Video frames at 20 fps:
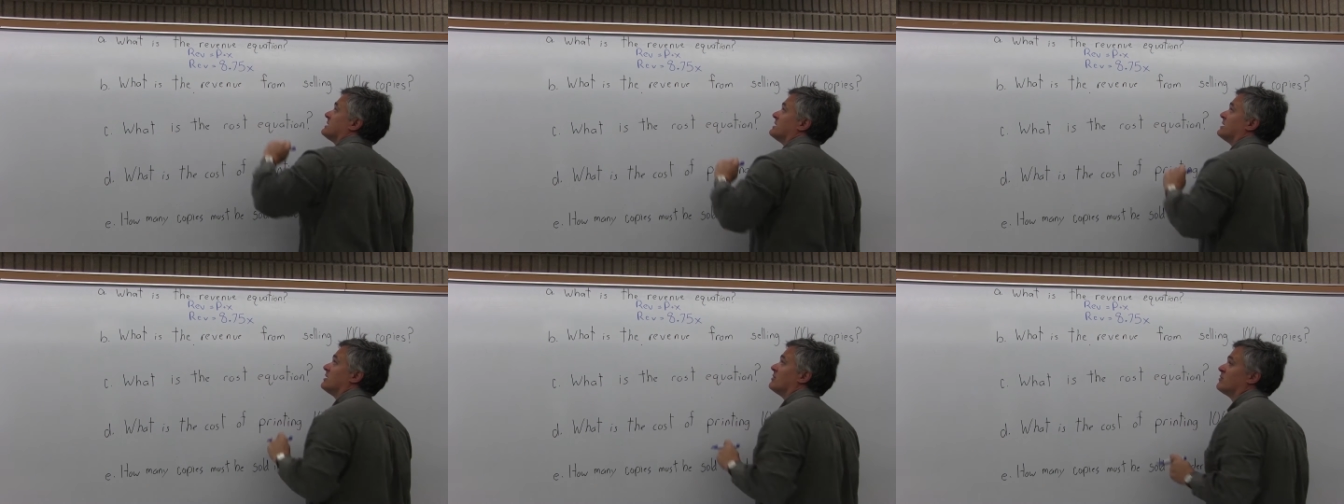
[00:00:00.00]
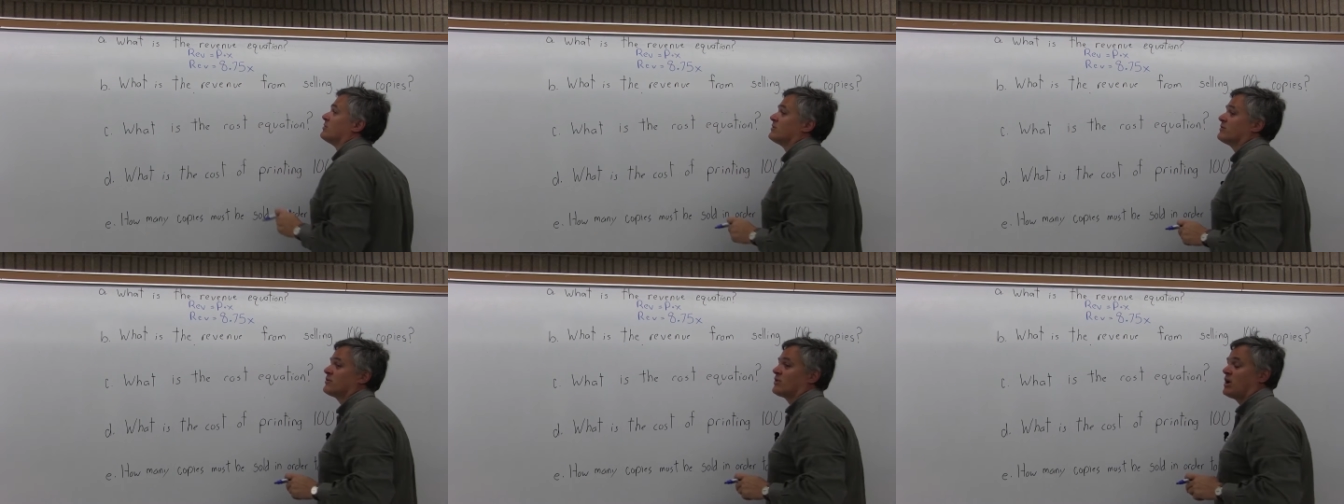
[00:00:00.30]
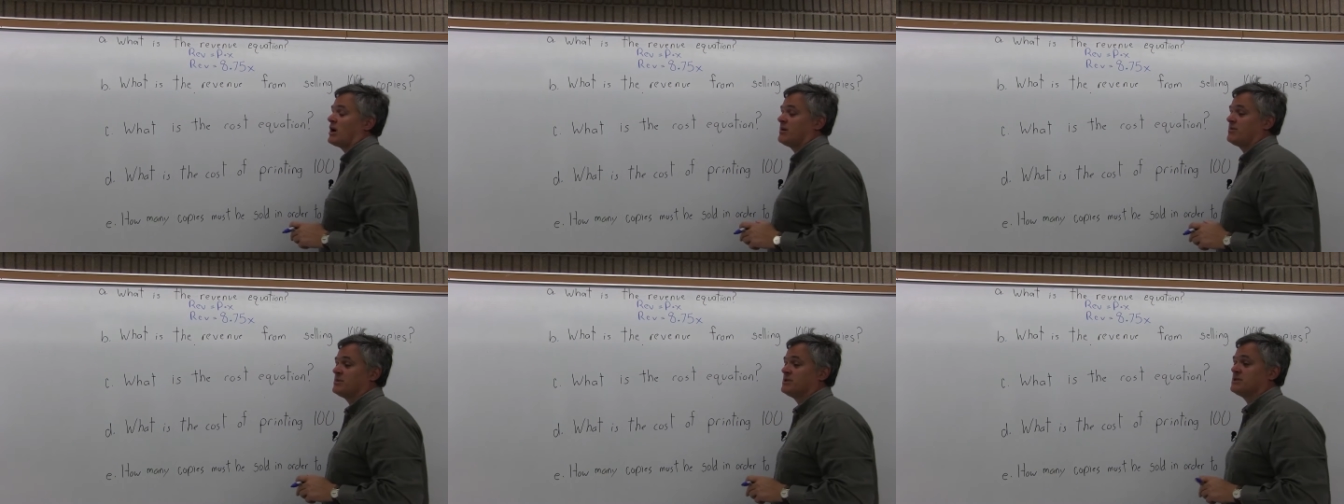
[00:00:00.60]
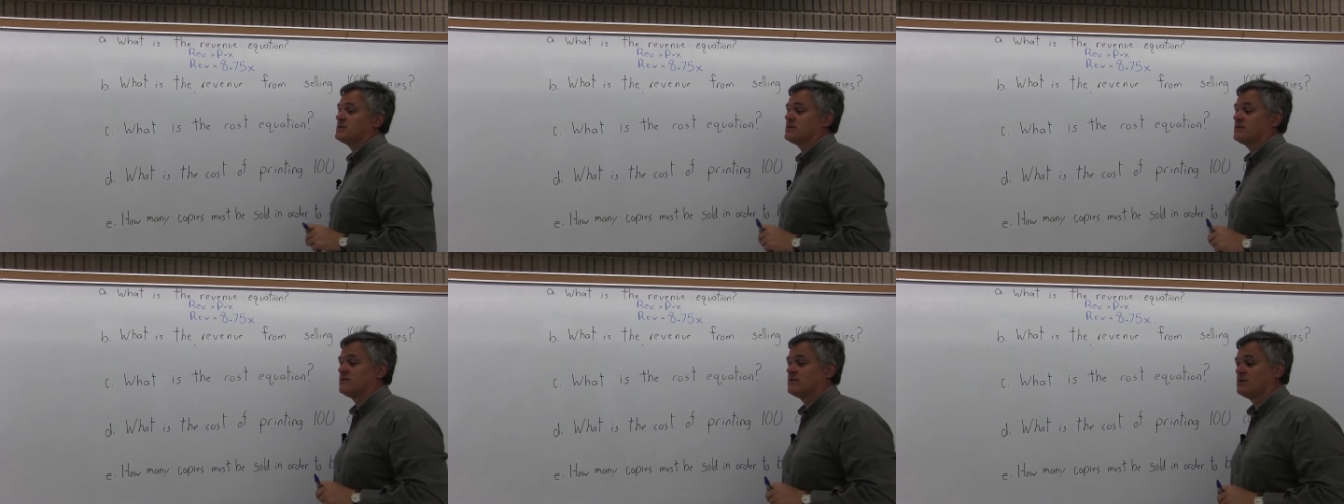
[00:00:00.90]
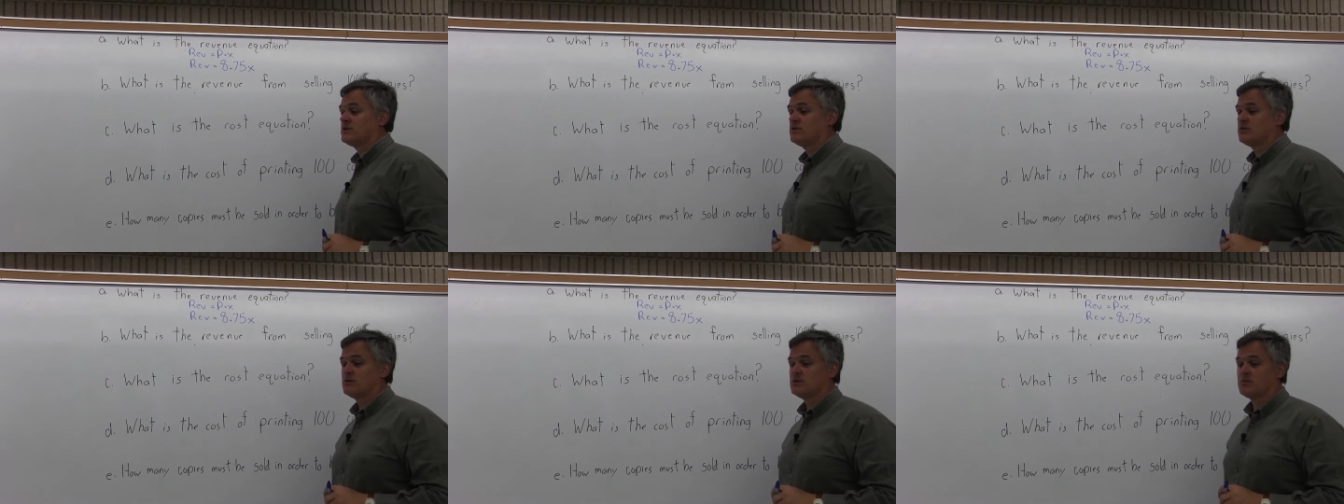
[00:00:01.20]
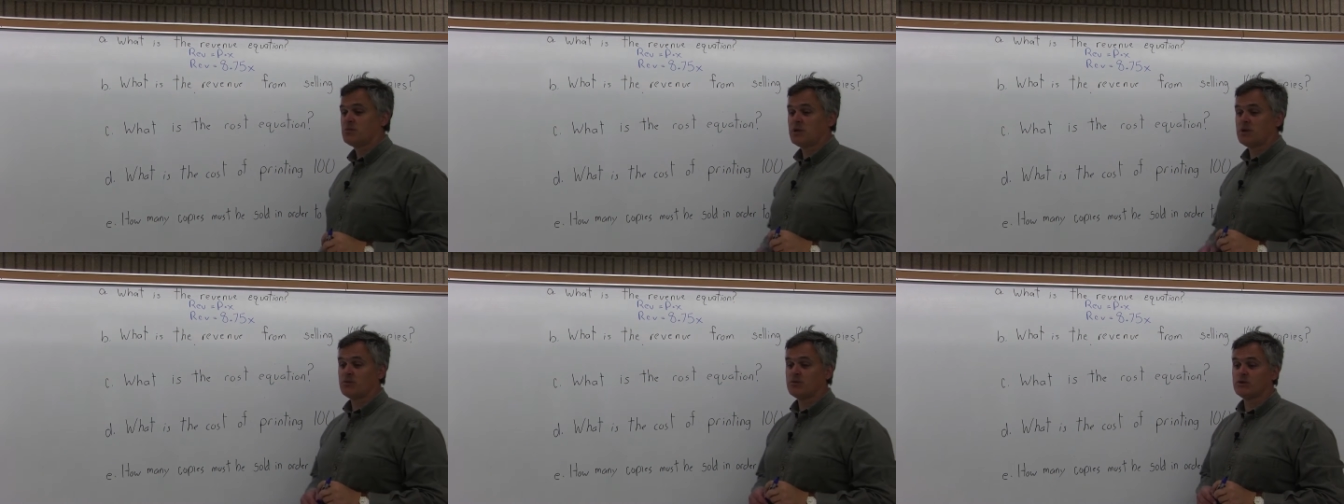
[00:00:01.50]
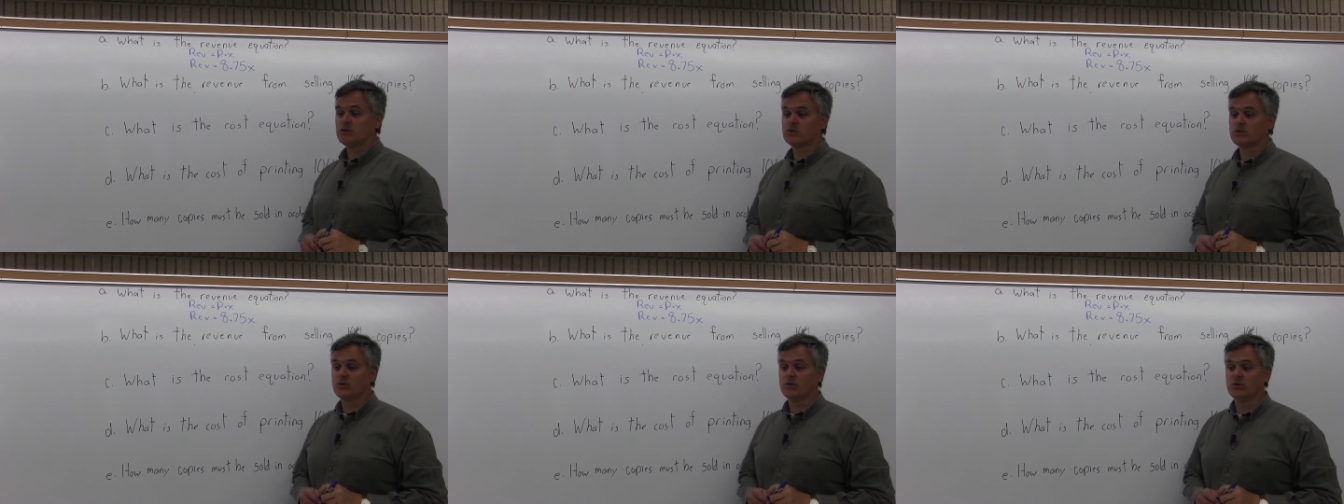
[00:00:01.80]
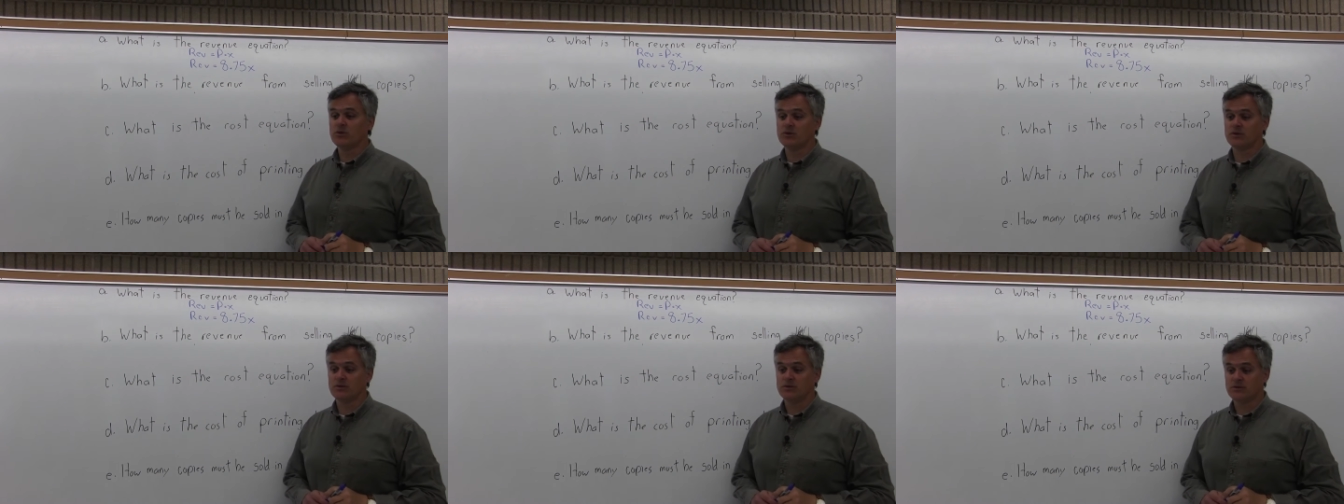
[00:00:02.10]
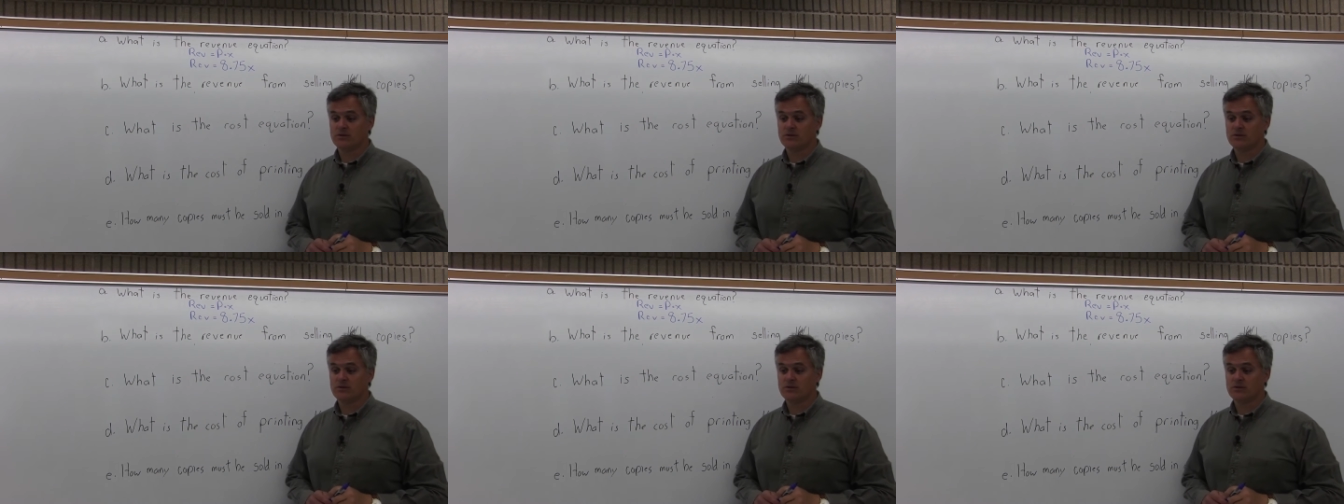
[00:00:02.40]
the number of copies of the newspaper sold.